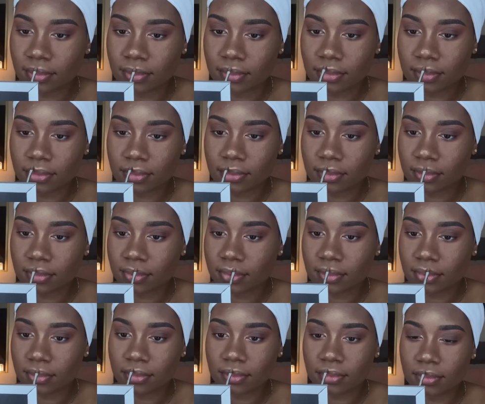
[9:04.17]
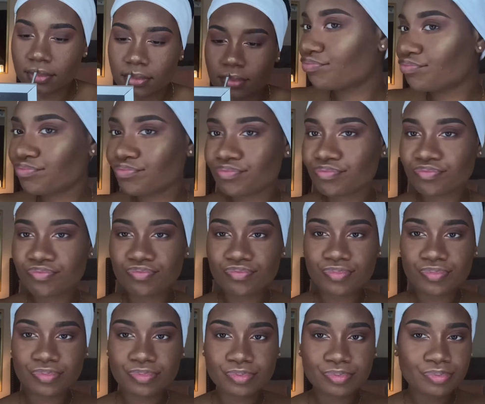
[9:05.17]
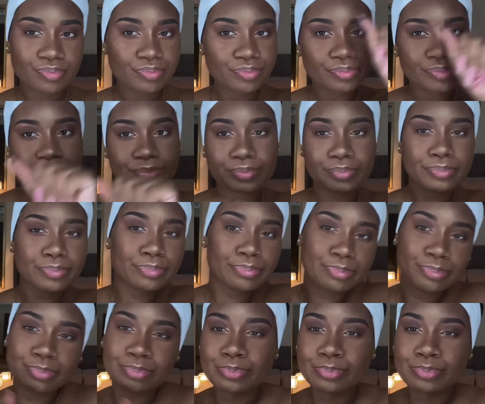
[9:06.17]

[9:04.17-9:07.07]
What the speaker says: They are only $12 on my site,